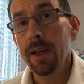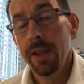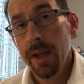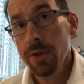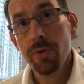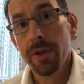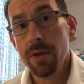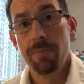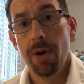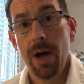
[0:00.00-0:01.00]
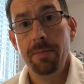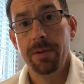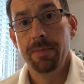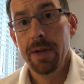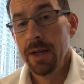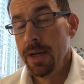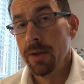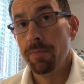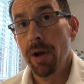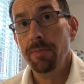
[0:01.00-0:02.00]
And that's really the problem.
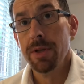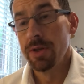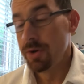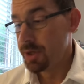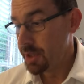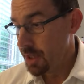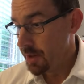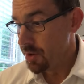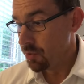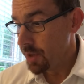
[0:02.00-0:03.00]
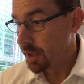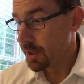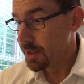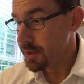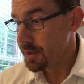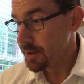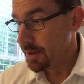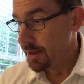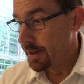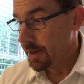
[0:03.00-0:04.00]
The problem is their sin, their wickedness.
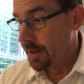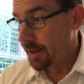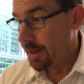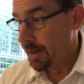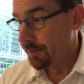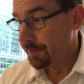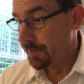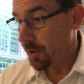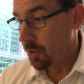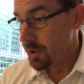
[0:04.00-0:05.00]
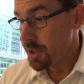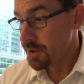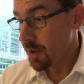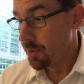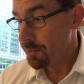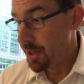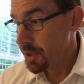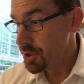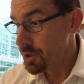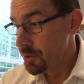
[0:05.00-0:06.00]
Um, the Lord says, I will
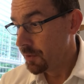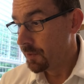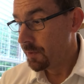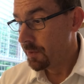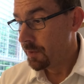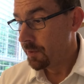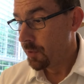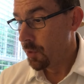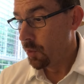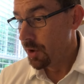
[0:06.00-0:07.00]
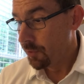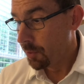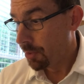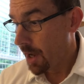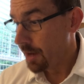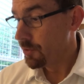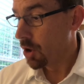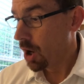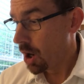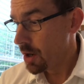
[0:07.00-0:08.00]
punish you for the willful pride of your
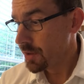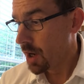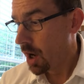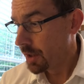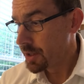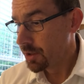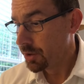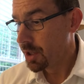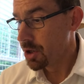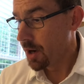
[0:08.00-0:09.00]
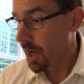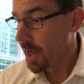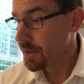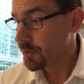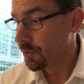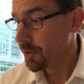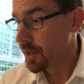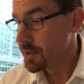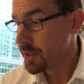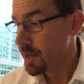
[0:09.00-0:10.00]
heart and the haughty look in your eyes, for
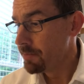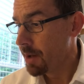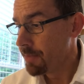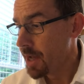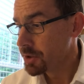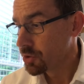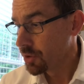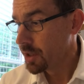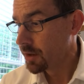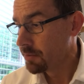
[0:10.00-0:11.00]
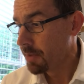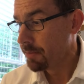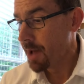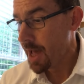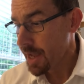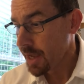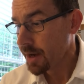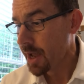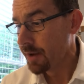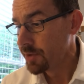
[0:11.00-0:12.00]
they say, By my strength and by my
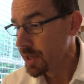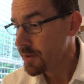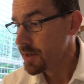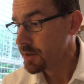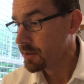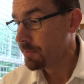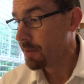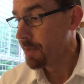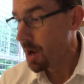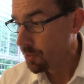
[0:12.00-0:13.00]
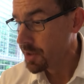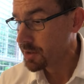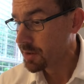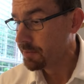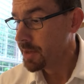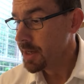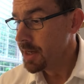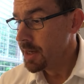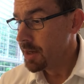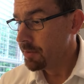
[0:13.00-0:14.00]
hand I have done this, and by my wisdom,
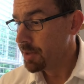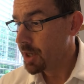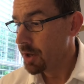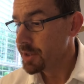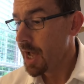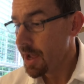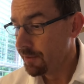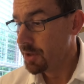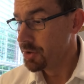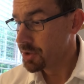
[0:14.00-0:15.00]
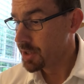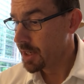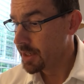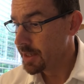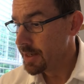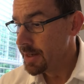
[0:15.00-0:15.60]
because I have understanding,